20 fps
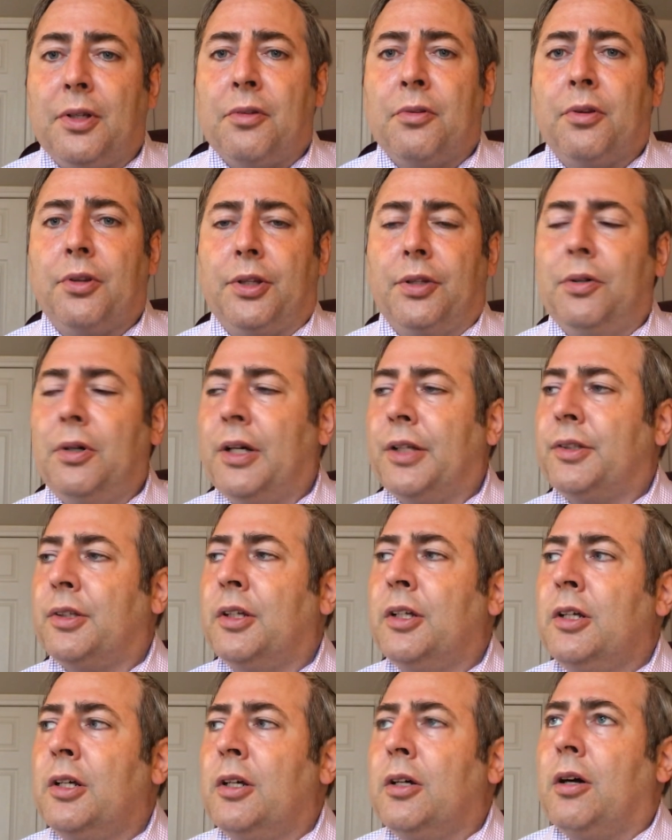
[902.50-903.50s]
and thought
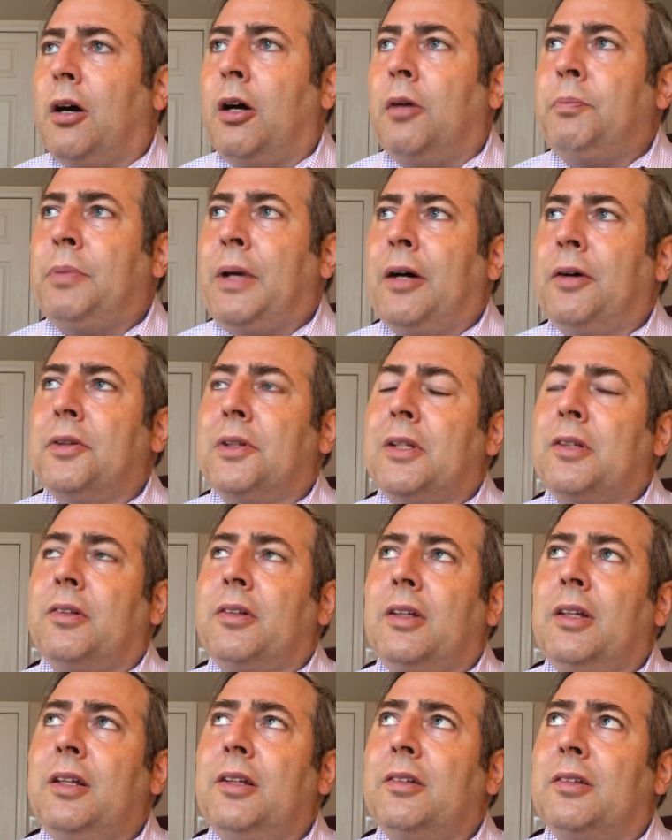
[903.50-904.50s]
about these
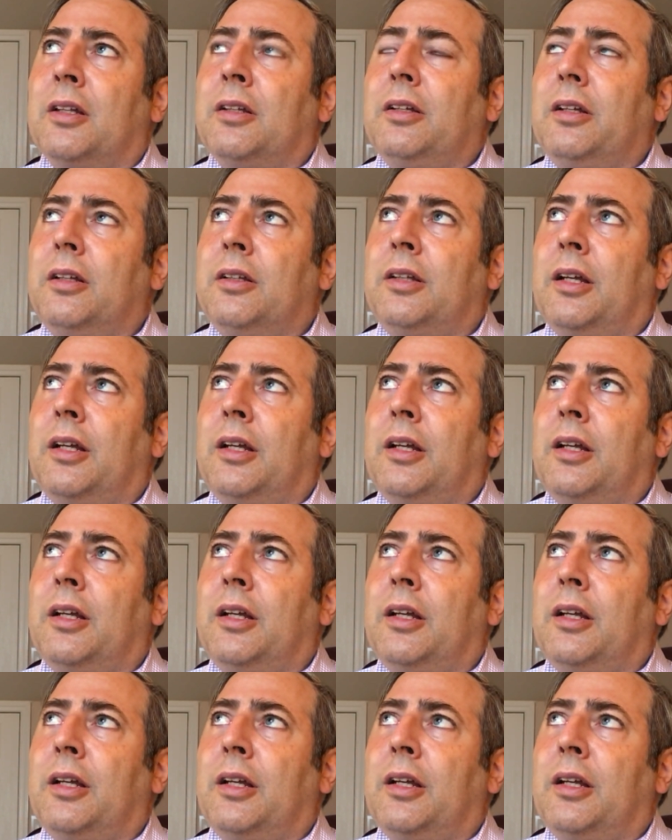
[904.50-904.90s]
things that,